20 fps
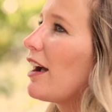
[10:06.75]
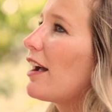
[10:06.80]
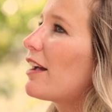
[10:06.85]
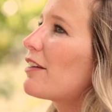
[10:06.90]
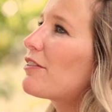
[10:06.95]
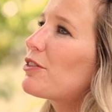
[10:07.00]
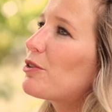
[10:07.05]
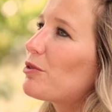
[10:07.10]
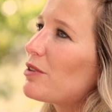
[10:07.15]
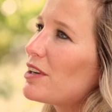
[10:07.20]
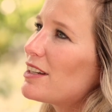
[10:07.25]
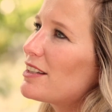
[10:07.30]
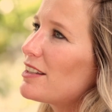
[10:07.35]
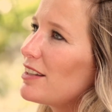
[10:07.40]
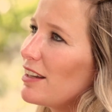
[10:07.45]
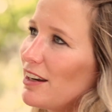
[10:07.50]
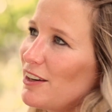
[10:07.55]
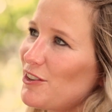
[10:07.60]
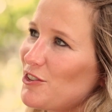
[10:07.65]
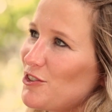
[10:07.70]
I have 3
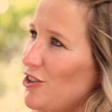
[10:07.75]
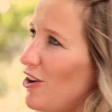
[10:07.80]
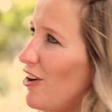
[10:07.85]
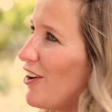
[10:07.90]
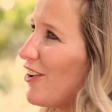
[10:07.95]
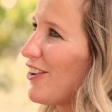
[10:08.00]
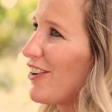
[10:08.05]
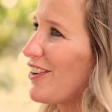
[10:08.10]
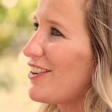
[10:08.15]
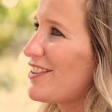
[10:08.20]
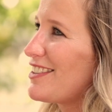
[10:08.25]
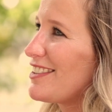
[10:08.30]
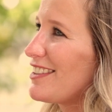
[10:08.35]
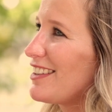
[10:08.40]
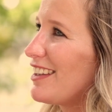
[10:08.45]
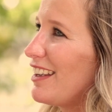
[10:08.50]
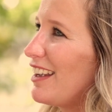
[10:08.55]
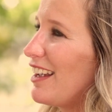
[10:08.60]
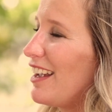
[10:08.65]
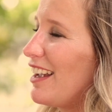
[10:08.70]
teenage daughters,
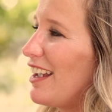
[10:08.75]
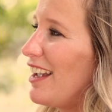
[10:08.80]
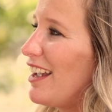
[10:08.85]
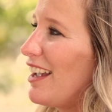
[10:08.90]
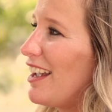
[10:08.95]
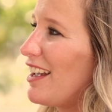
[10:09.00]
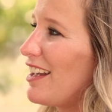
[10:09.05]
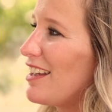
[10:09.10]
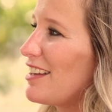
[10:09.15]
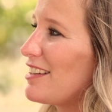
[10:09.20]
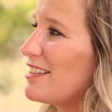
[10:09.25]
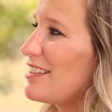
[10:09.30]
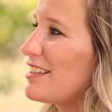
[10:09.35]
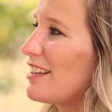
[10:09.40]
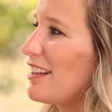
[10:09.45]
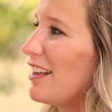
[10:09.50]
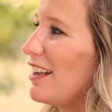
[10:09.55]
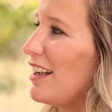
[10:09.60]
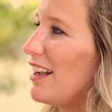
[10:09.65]
and